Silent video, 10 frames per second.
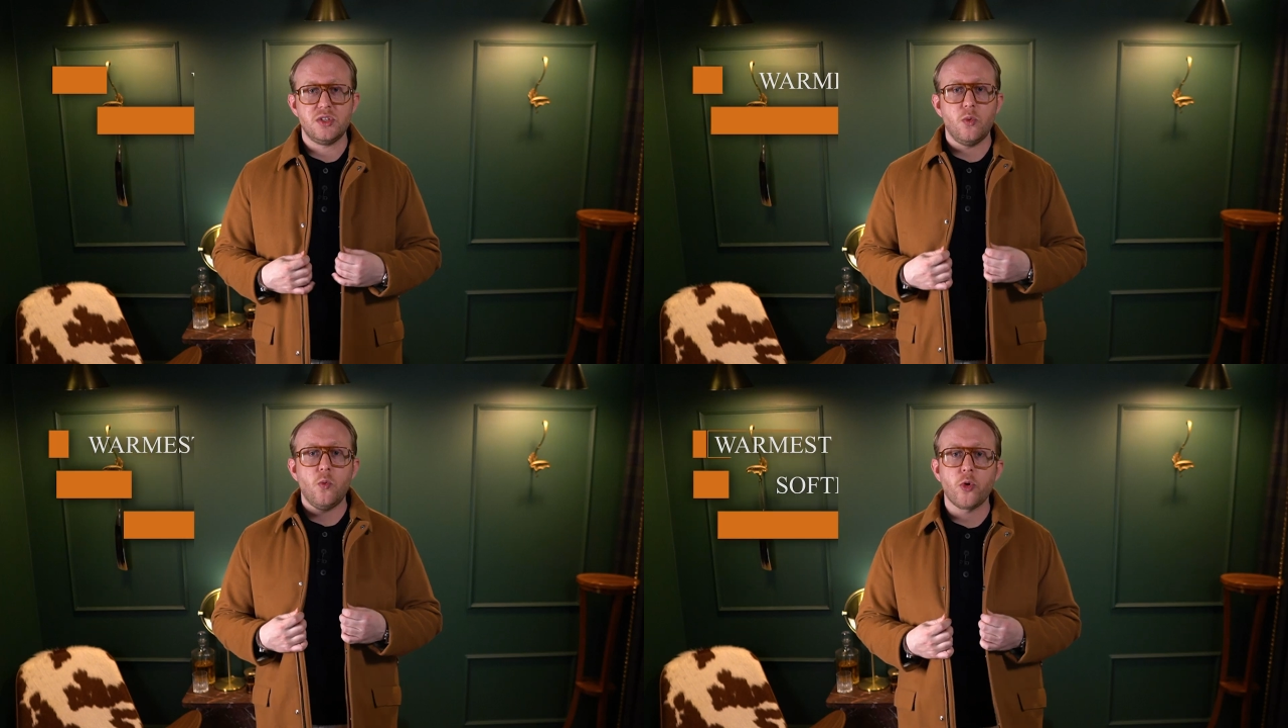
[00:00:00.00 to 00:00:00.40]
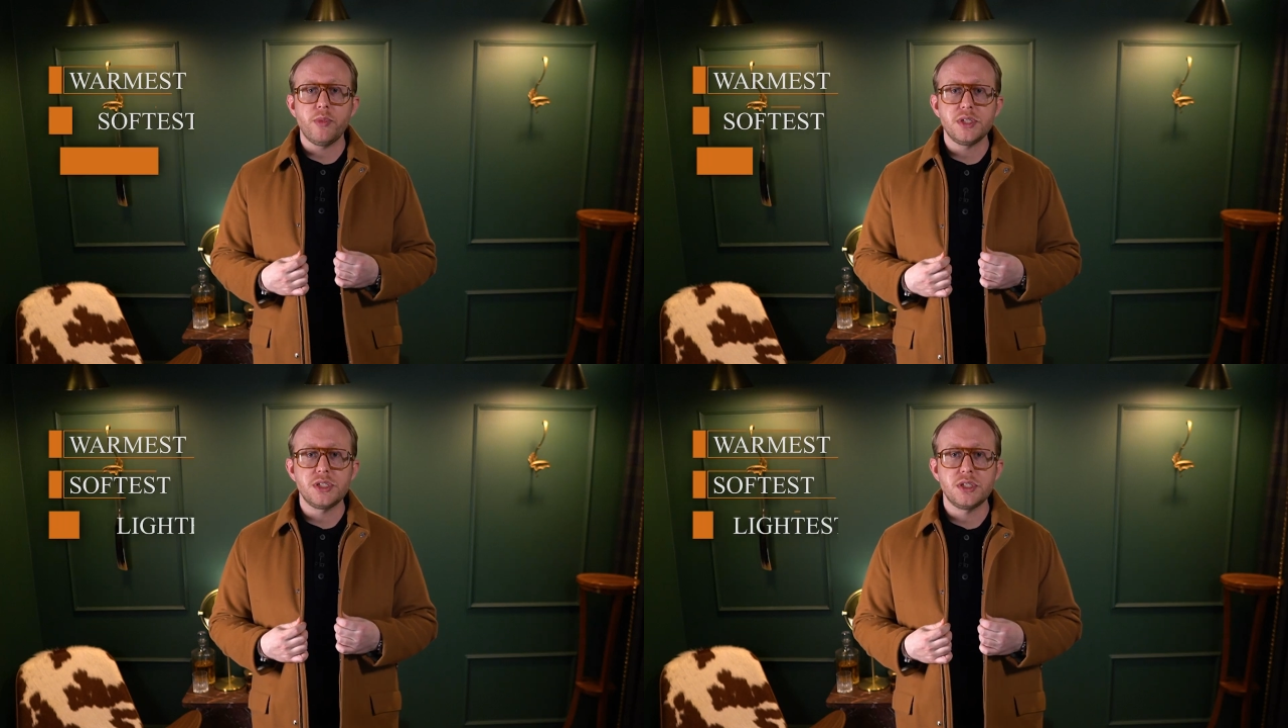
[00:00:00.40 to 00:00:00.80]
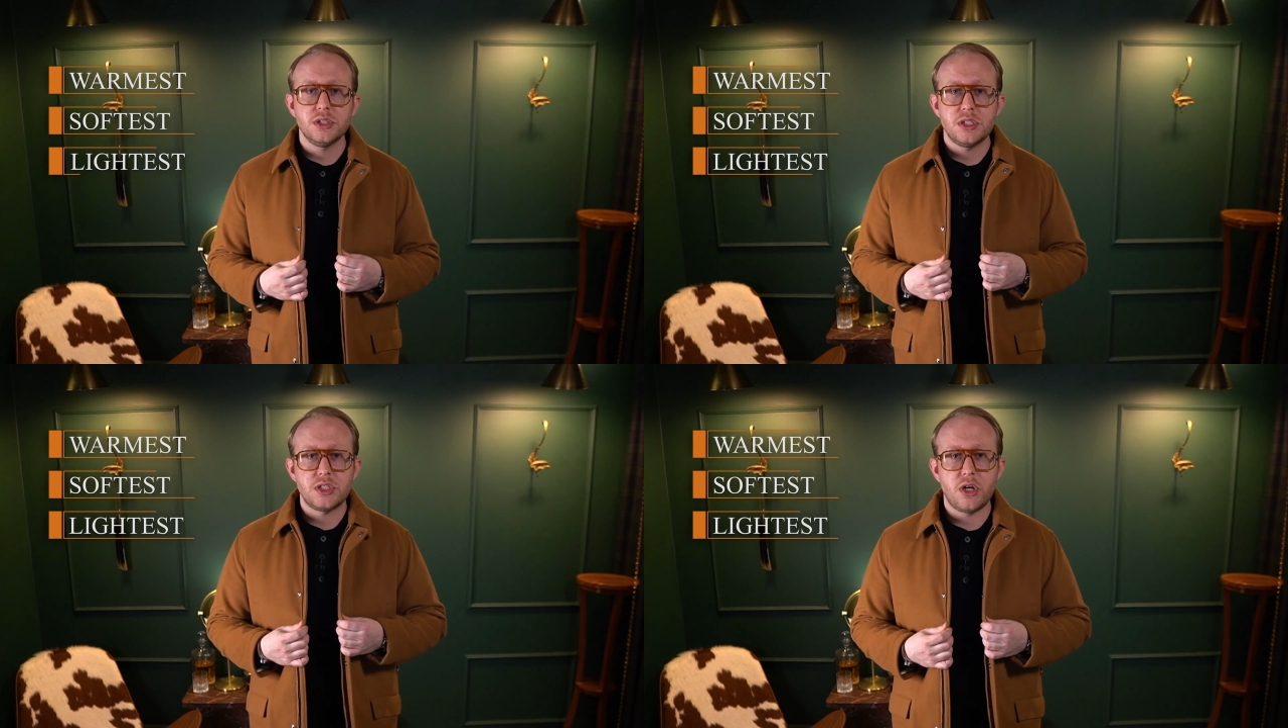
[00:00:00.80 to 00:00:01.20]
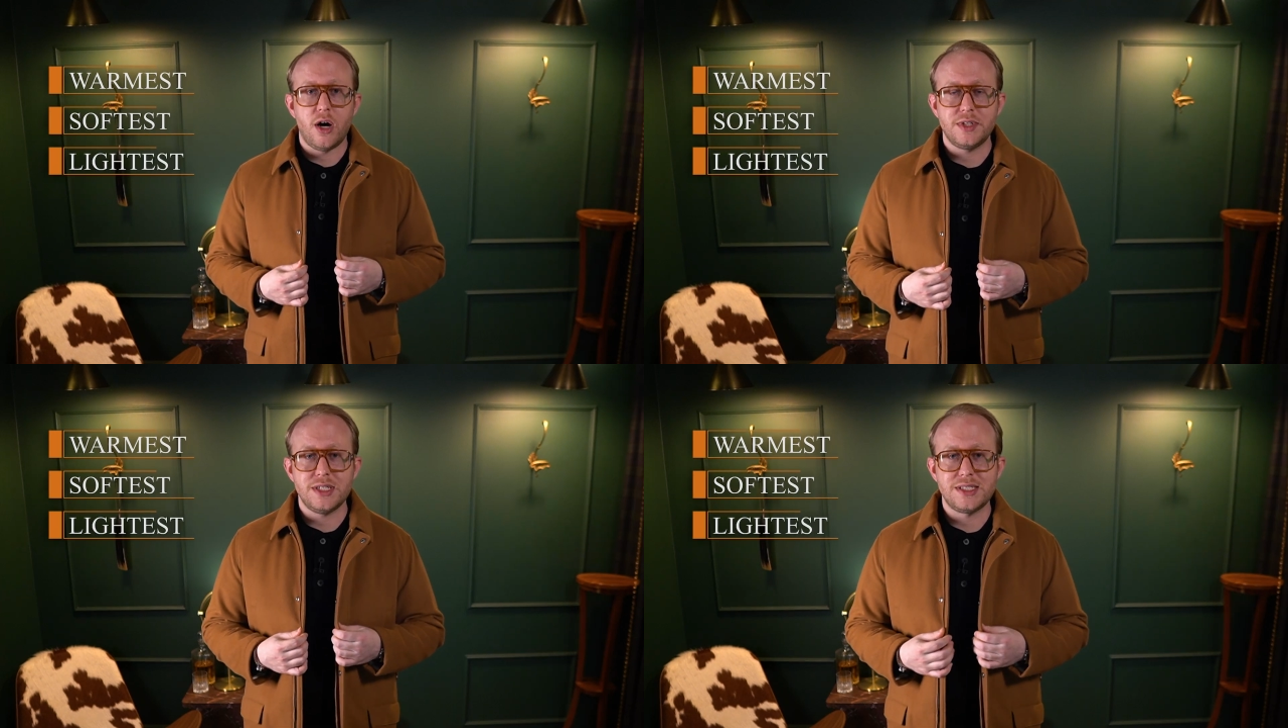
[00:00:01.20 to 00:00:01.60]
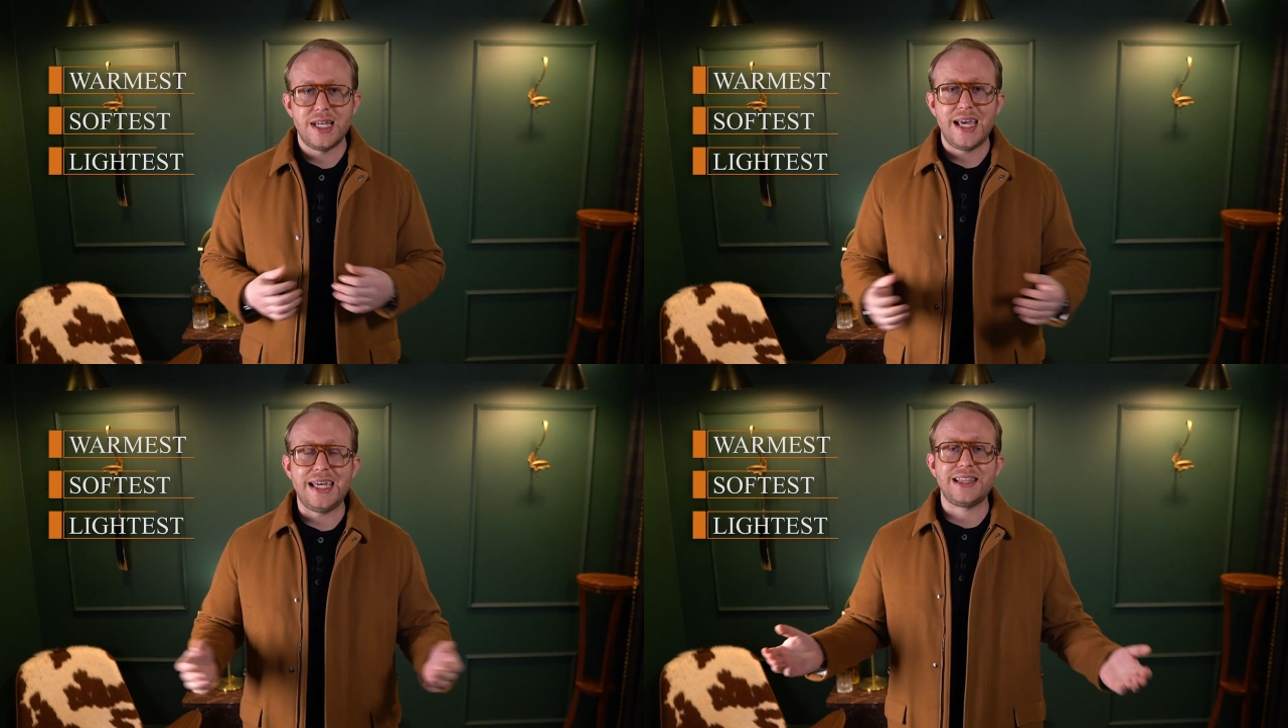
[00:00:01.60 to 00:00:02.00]
warmest, softest,
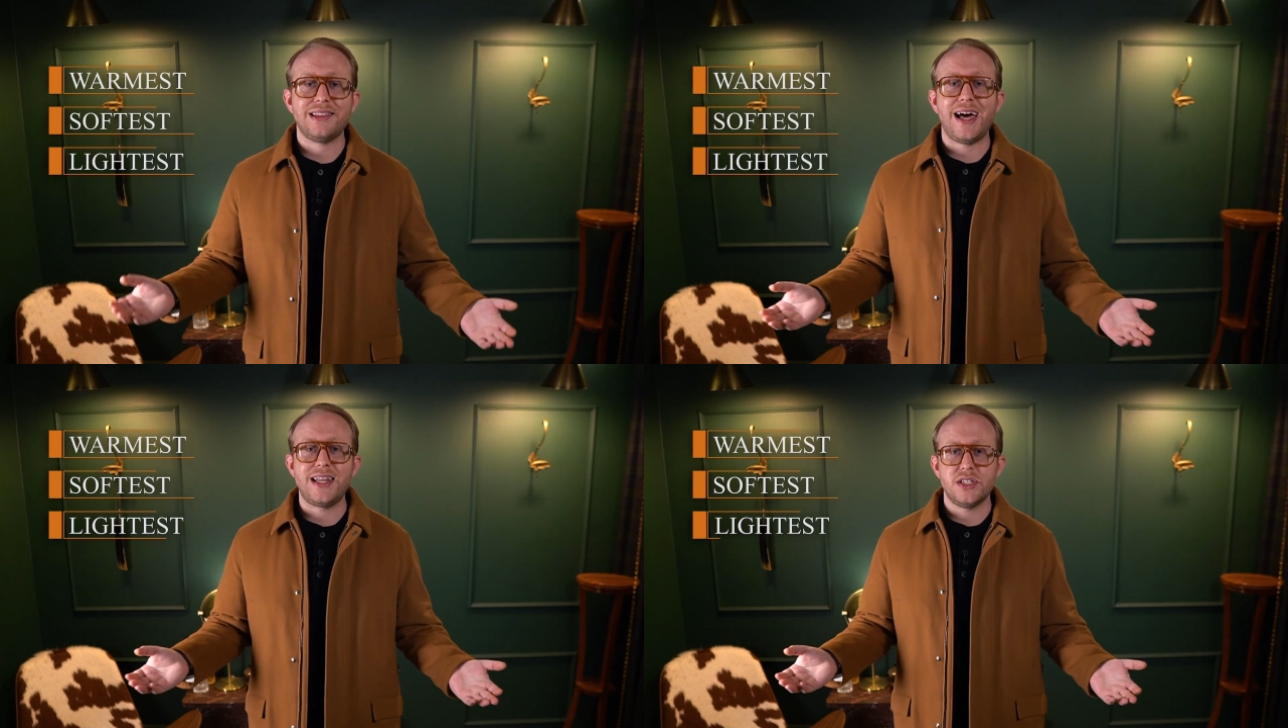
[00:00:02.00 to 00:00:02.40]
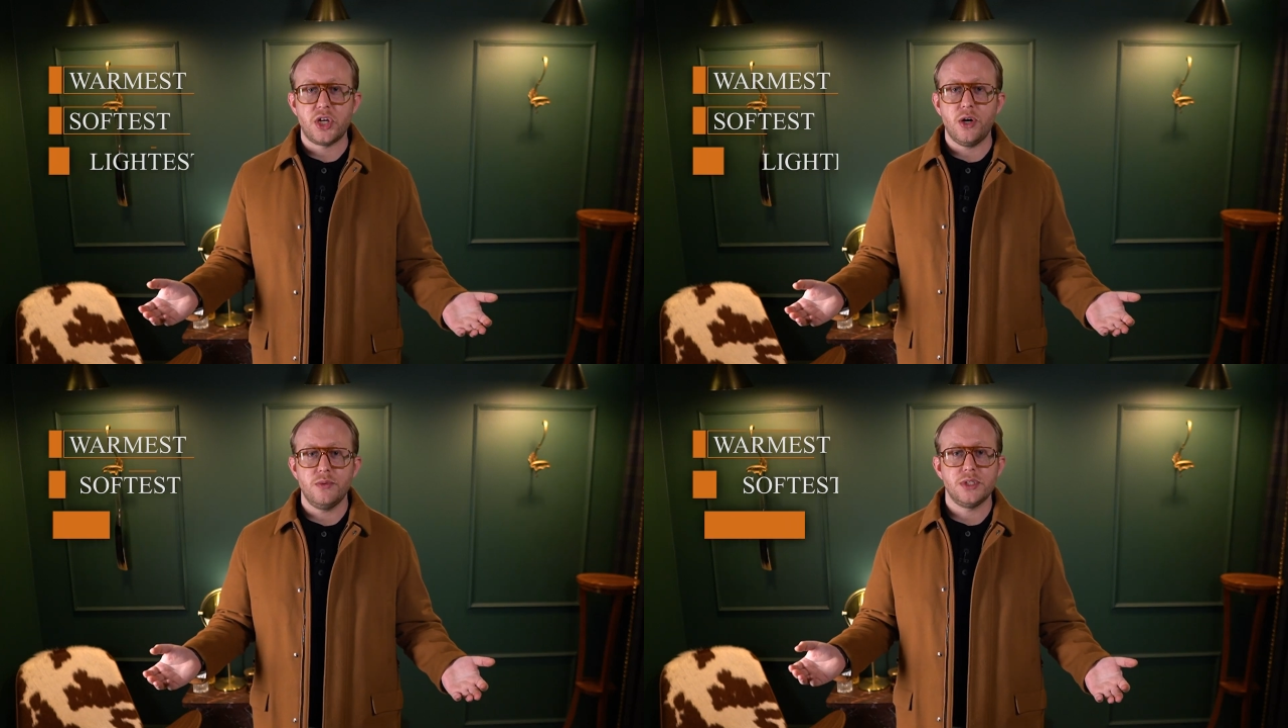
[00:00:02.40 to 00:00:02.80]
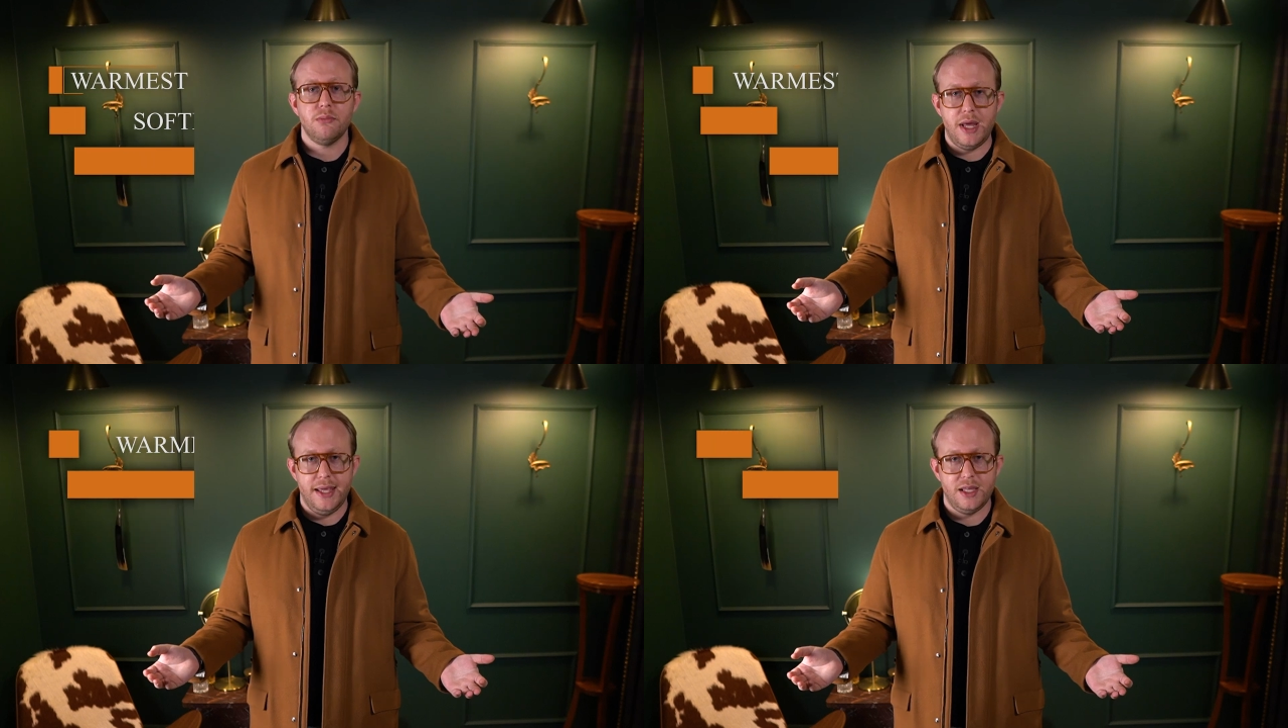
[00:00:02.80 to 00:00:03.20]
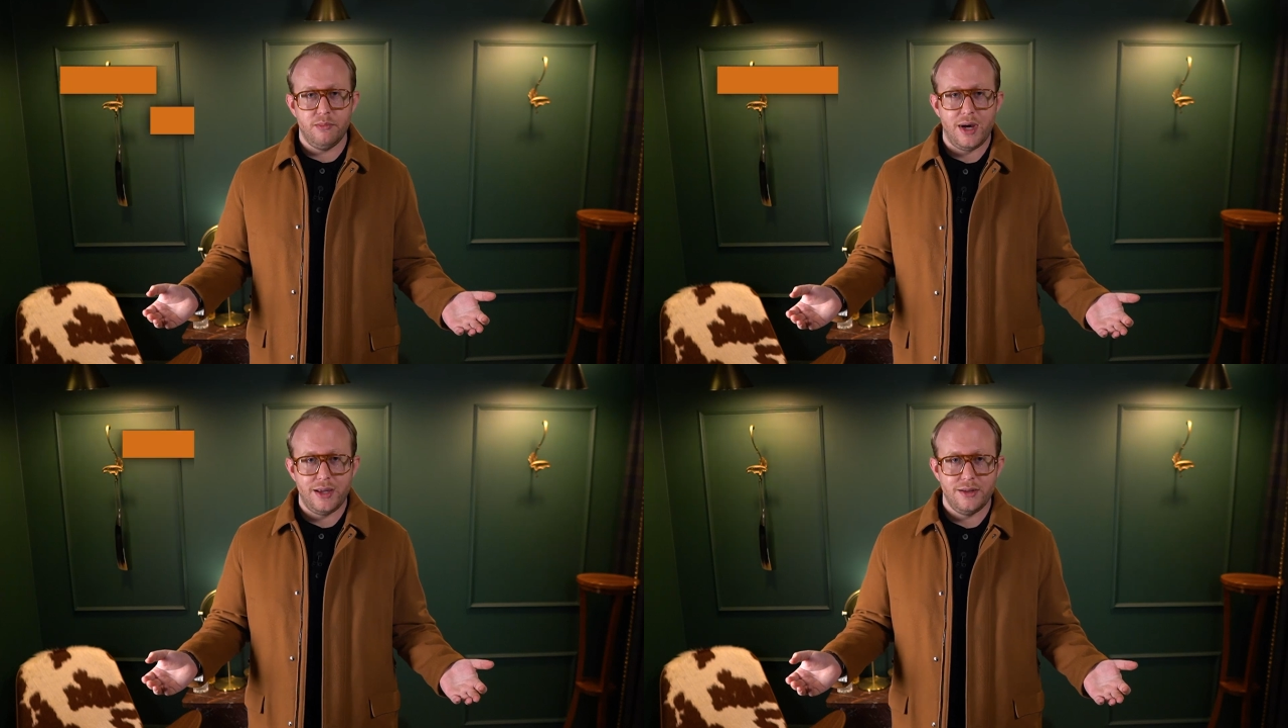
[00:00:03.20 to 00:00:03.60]
and lightest coat money can buy.